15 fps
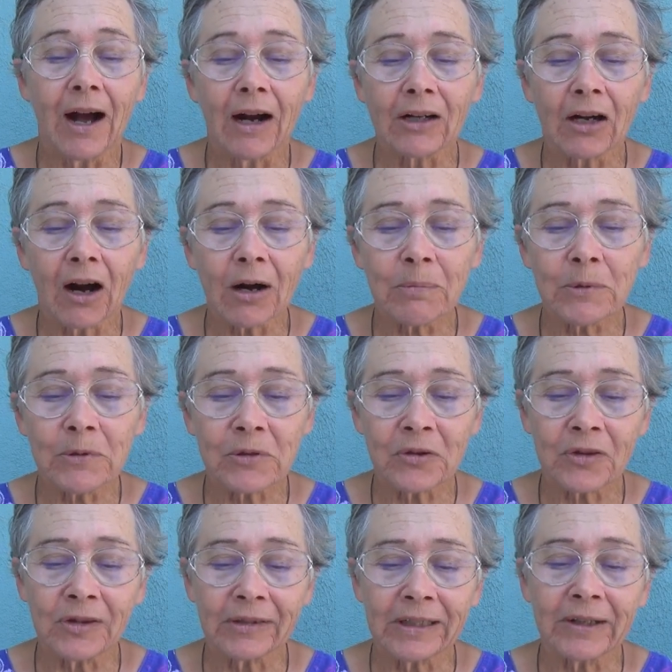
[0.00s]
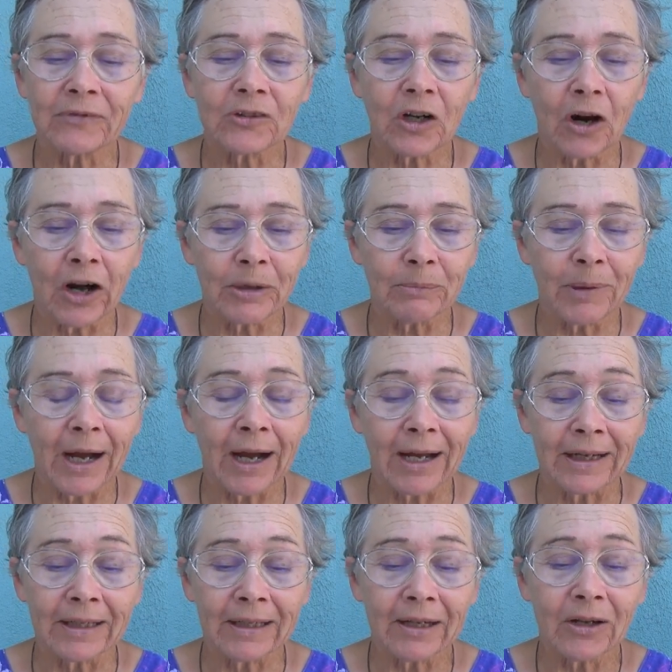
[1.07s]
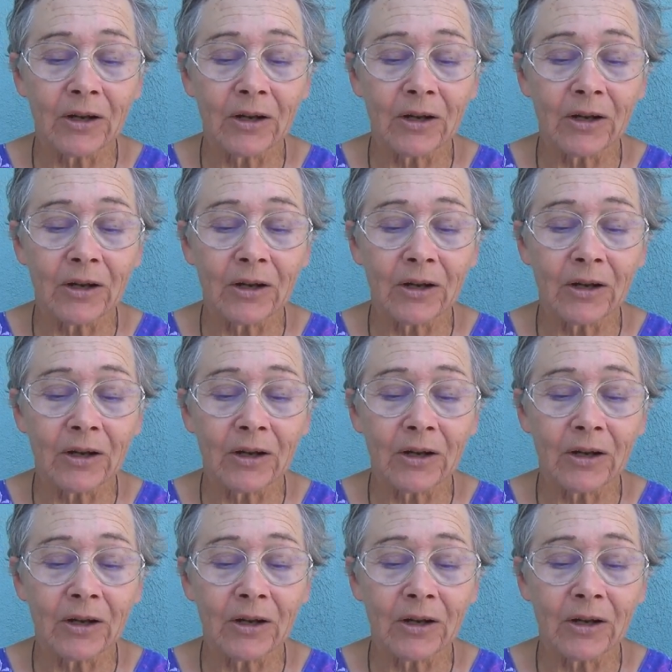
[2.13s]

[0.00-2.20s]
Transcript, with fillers: a carpenter that lived hard by